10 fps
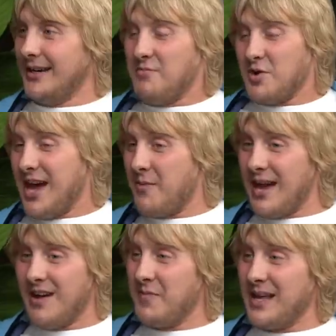But yeah, we
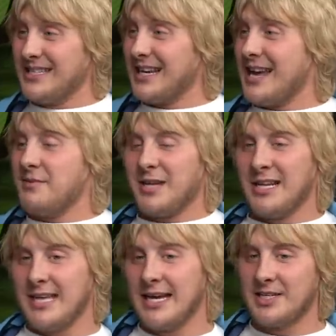have belter games,
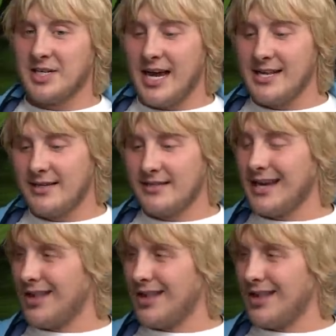lad. Tennis side, like